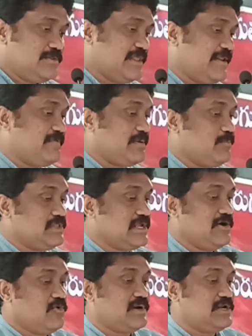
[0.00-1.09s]
Narendra Modi
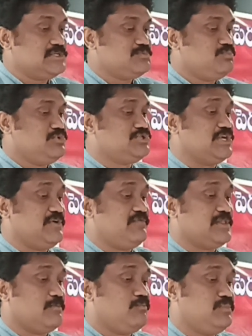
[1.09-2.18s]
government is busy
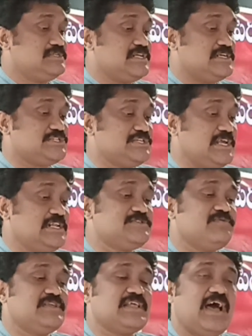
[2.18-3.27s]
with the business
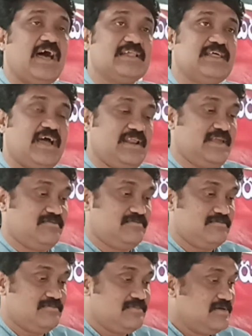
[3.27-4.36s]
deals with Adani